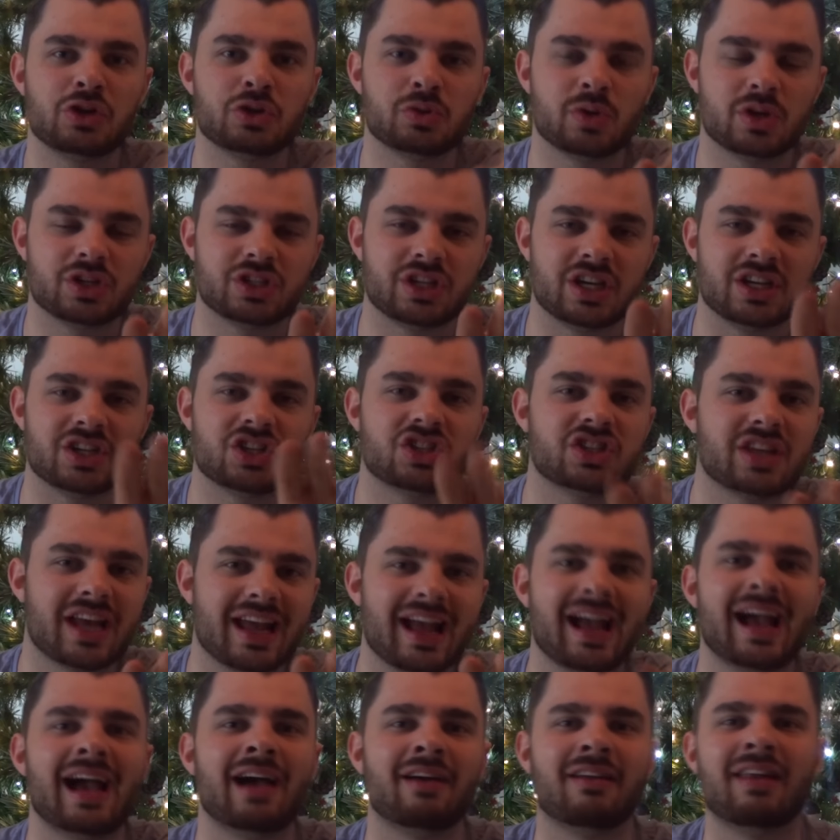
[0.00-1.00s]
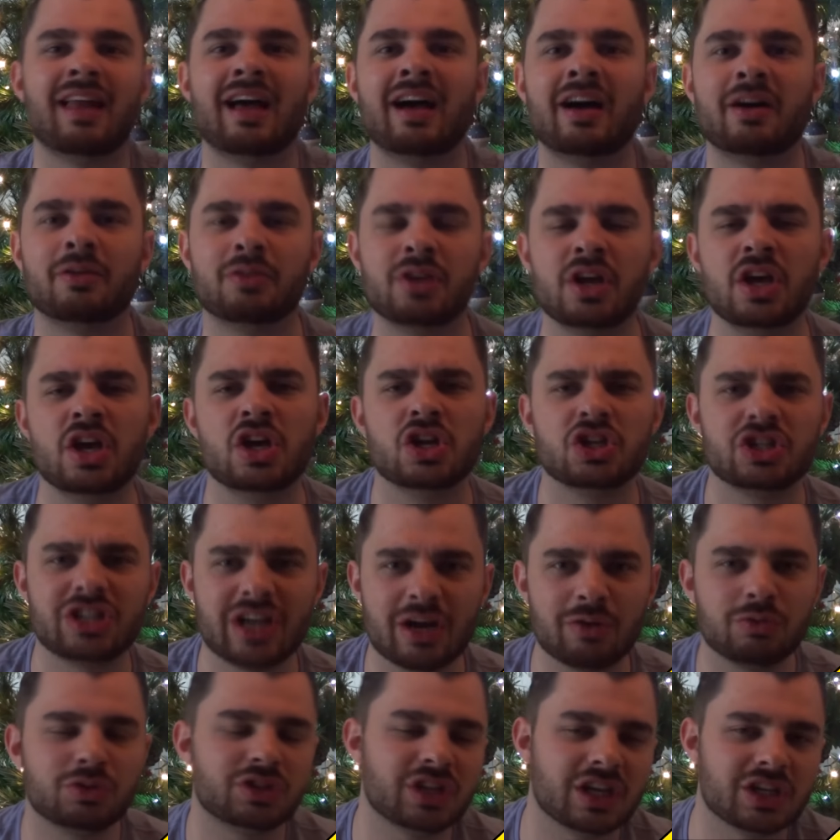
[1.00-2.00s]
who's watching, say it out loud.
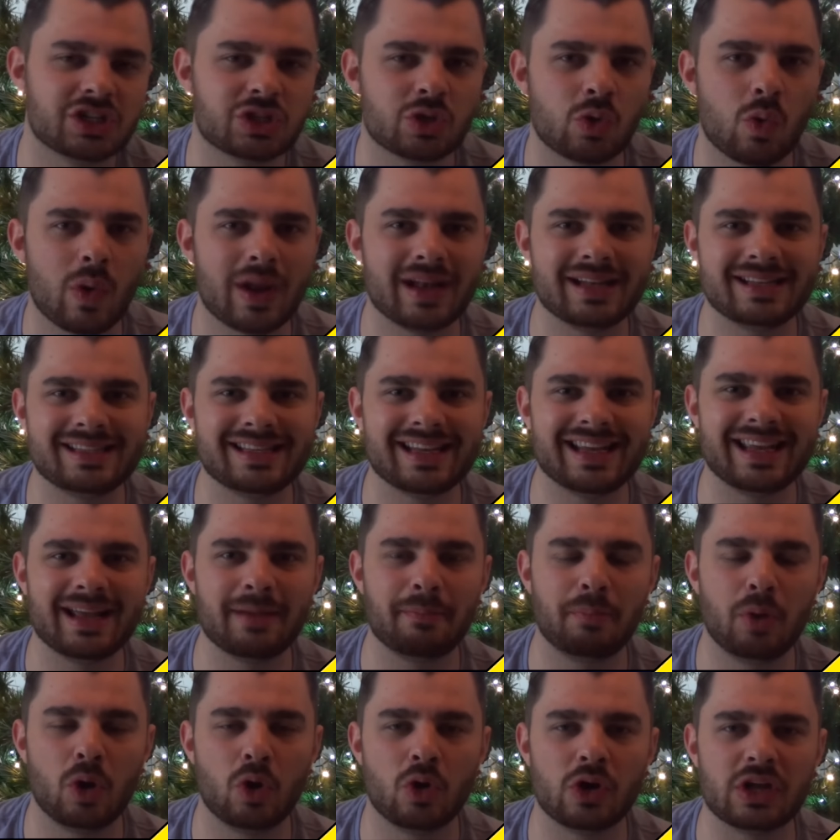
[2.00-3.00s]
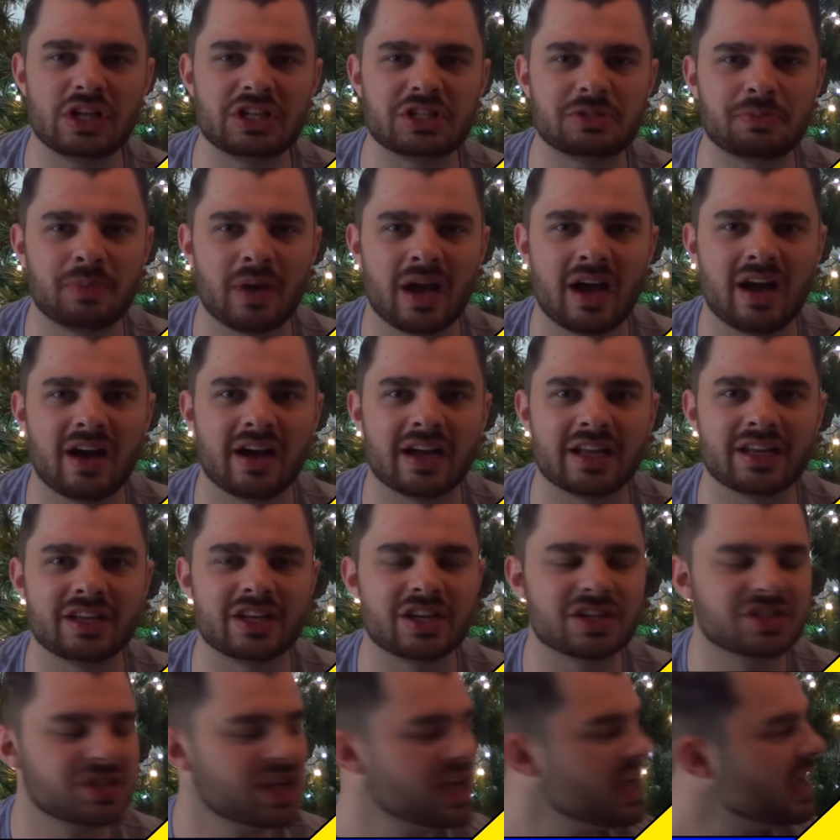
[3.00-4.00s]
Chelsea are 20 points behind
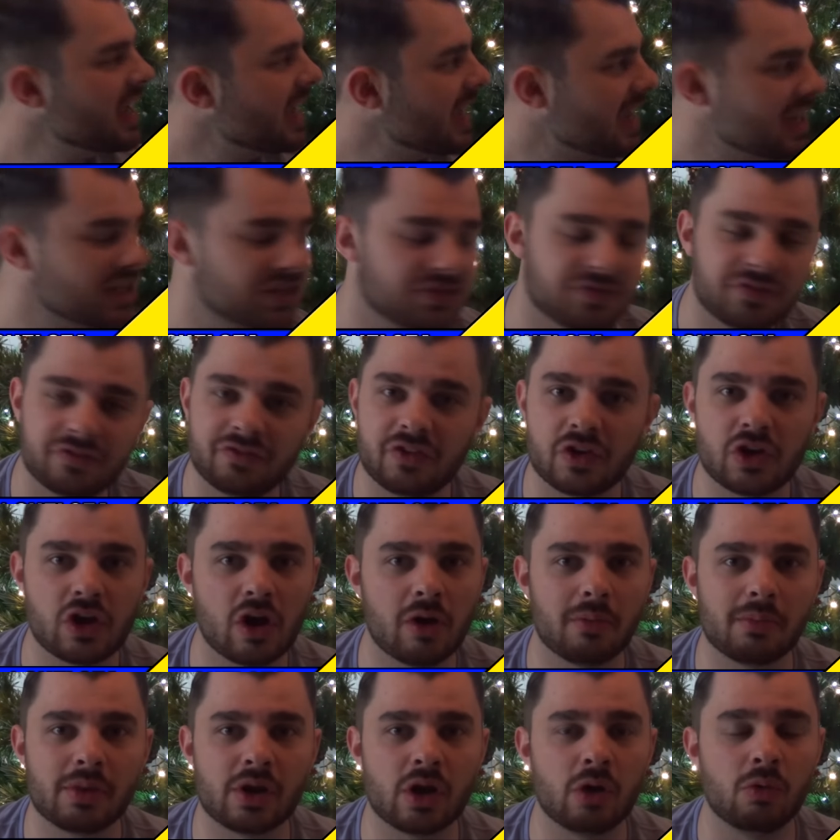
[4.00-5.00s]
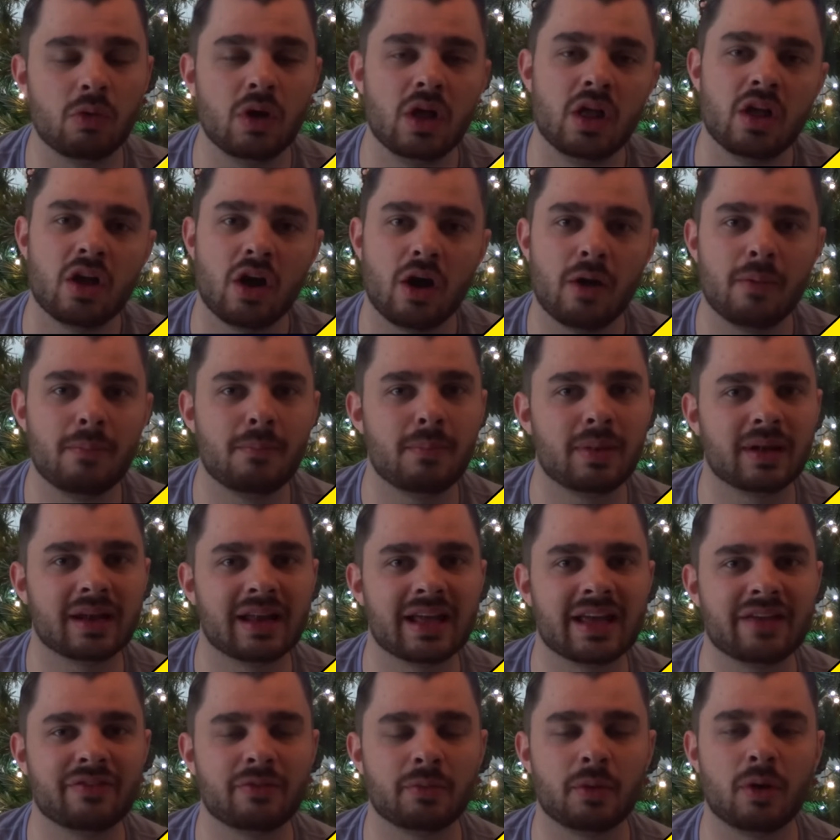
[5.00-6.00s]
us. It is phenomenal,
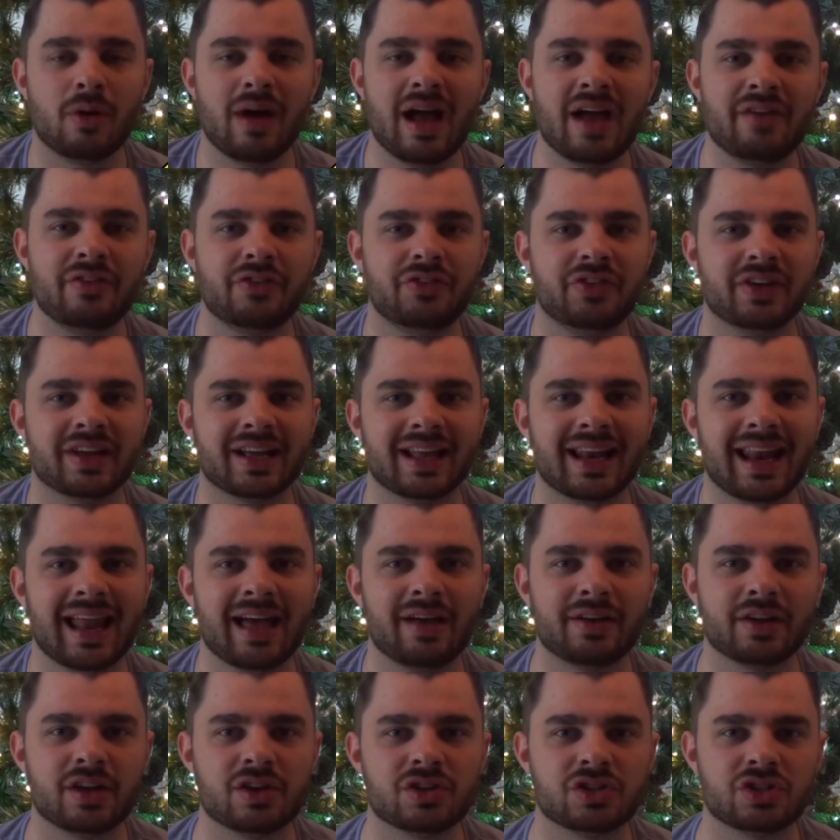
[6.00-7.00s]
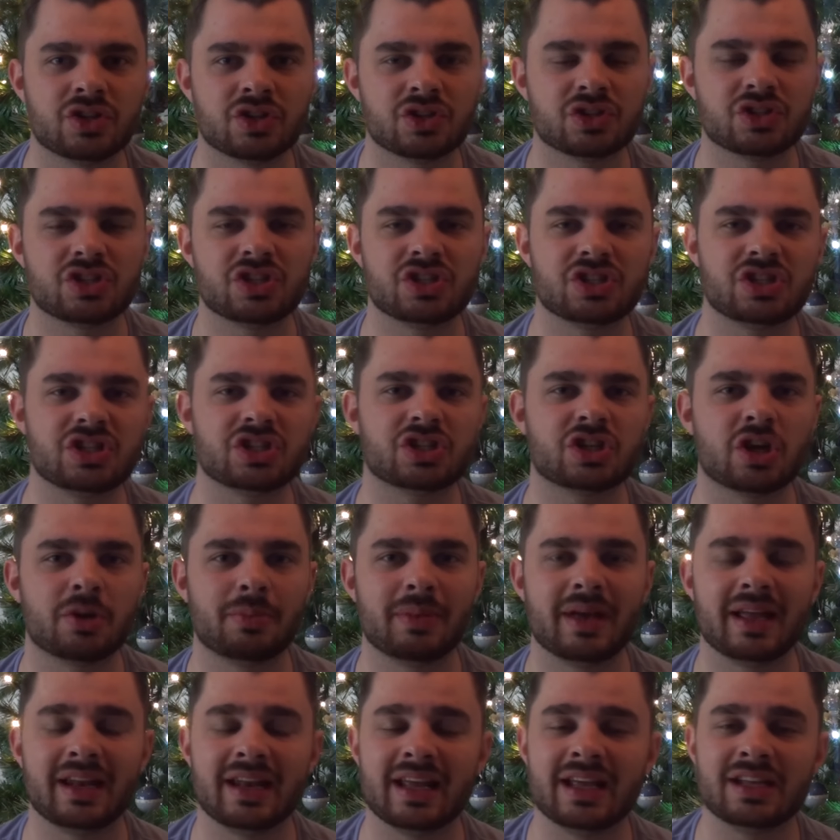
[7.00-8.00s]
unbelievable. Everything Claudio's done since he's come
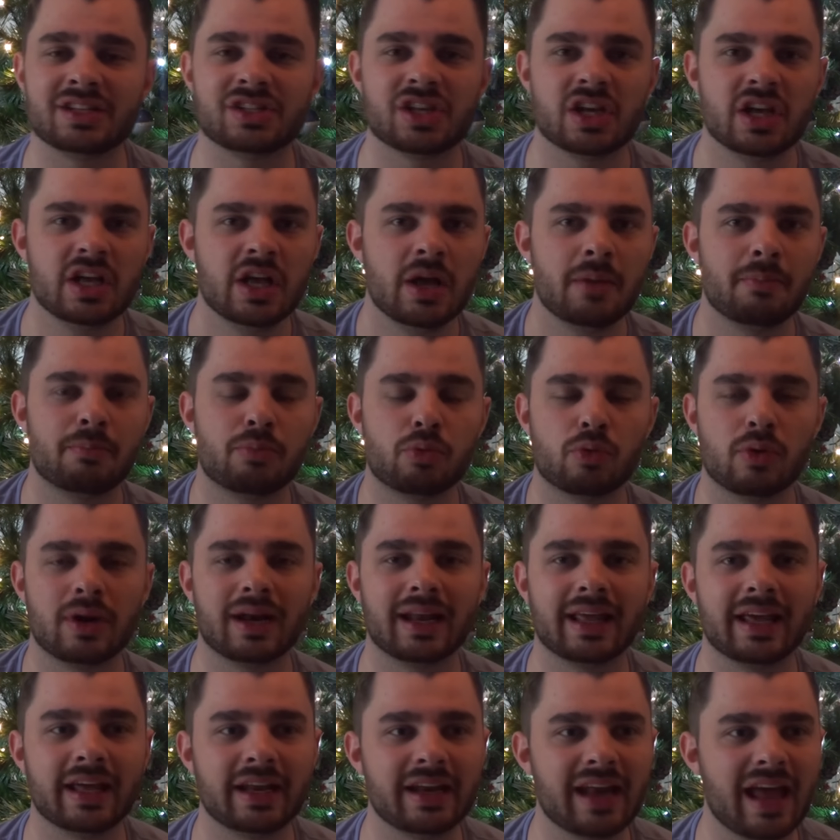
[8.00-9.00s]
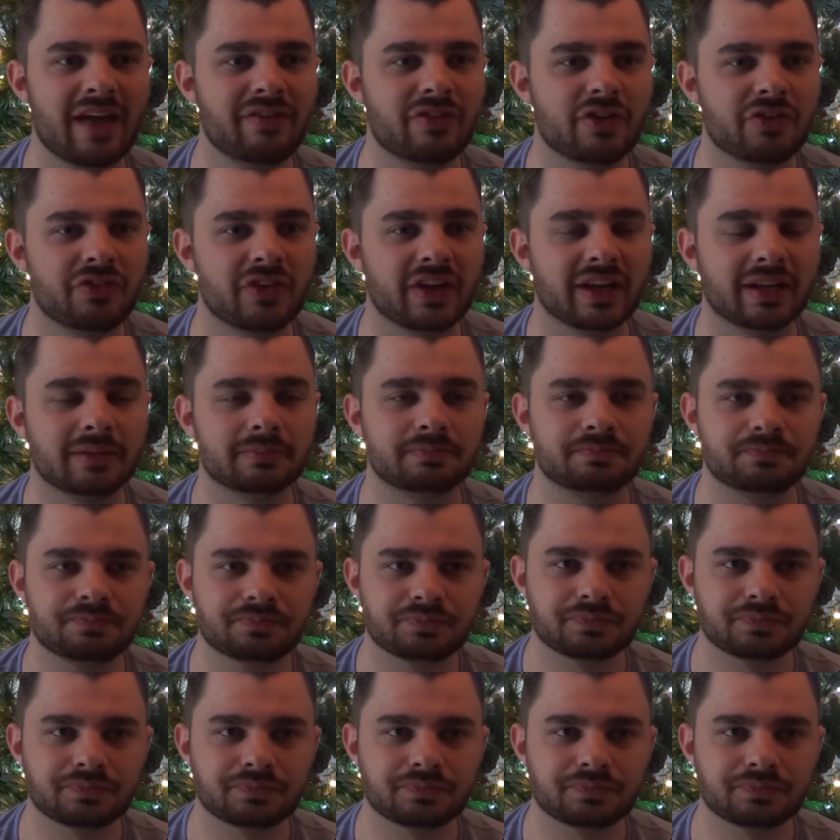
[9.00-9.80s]
in is brilliant. Everything